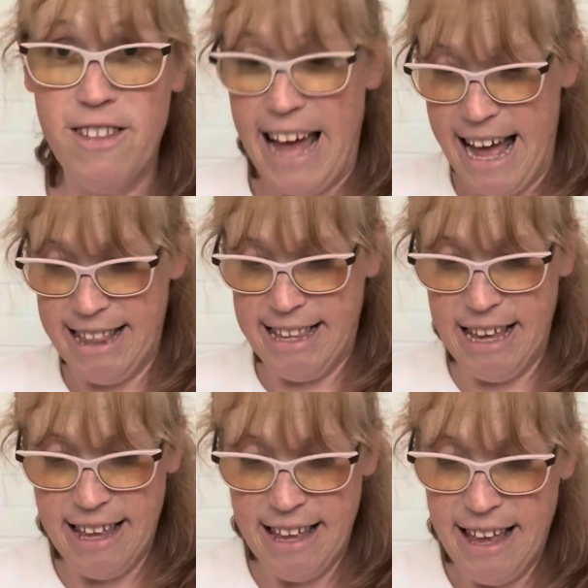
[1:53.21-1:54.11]
that.
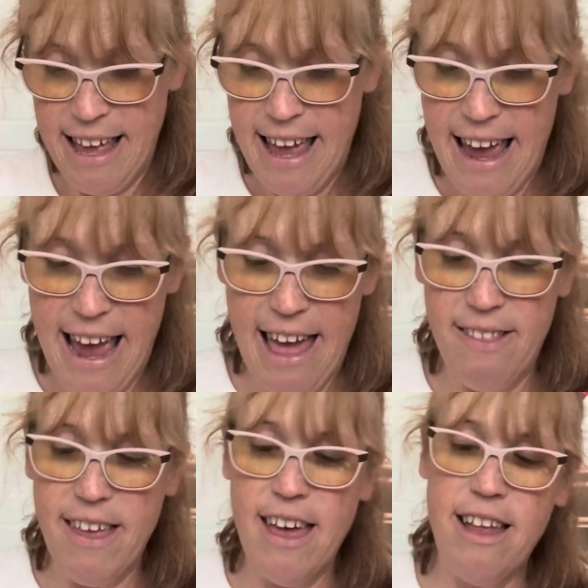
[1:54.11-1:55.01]

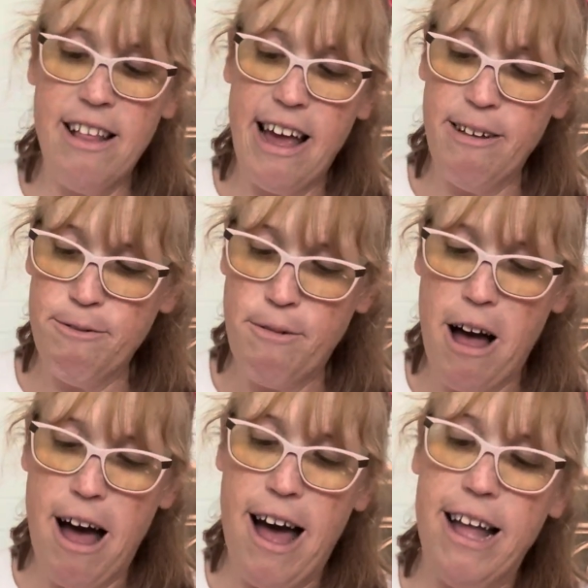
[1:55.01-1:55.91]
And then I
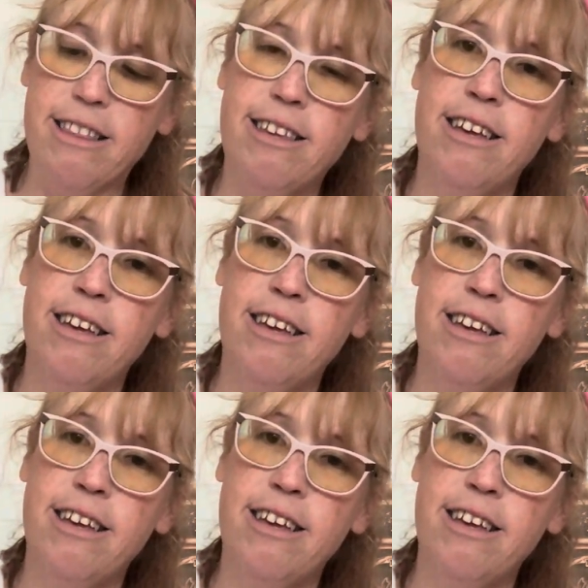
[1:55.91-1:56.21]
bought